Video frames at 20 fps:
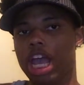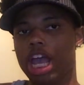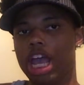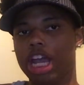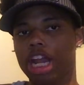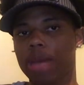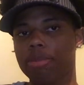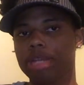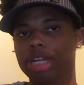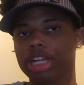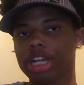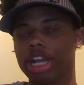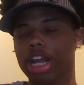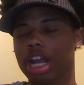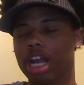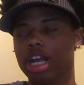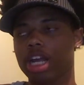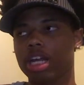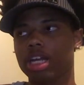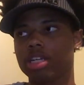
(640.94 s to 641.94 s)
and I'm looking at
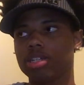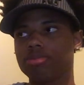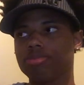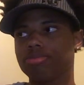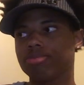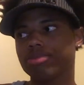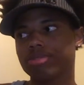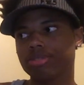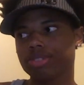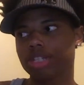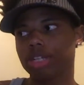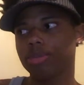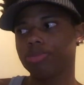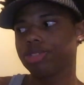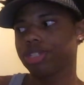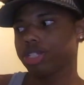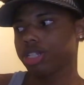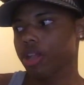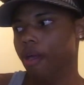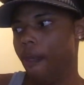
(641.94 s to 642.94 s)
her, and I'm
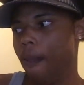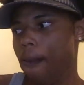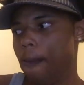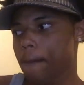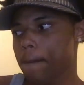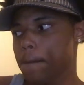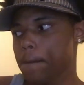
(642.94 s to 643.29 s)
just like,